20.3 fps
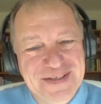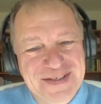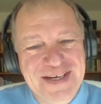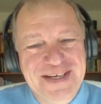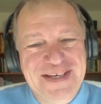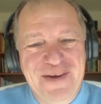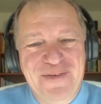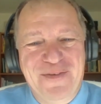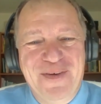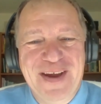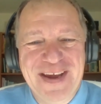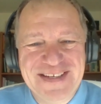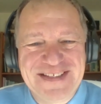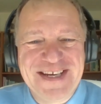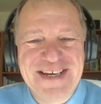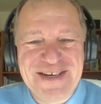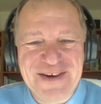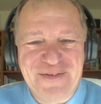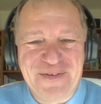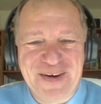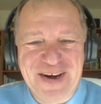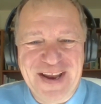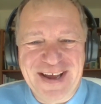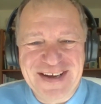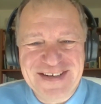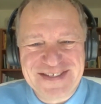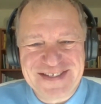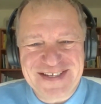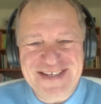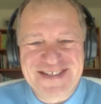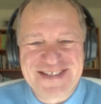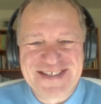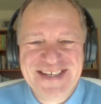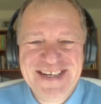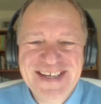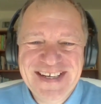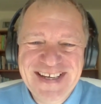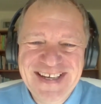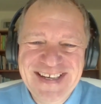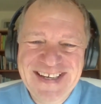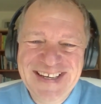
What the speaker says: It's a different ISIS.